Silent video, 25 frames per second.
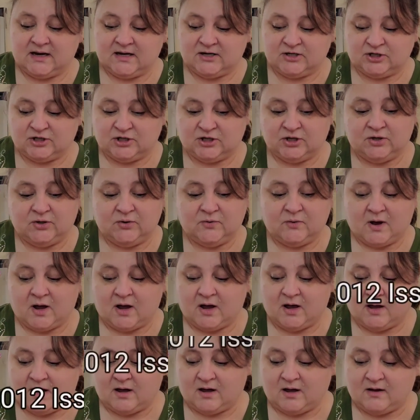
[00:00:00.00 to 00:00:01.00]
issue
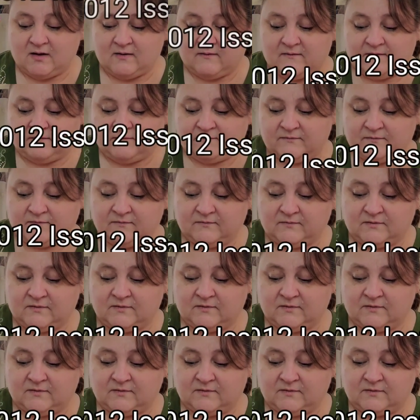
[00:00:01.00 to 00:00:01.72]
of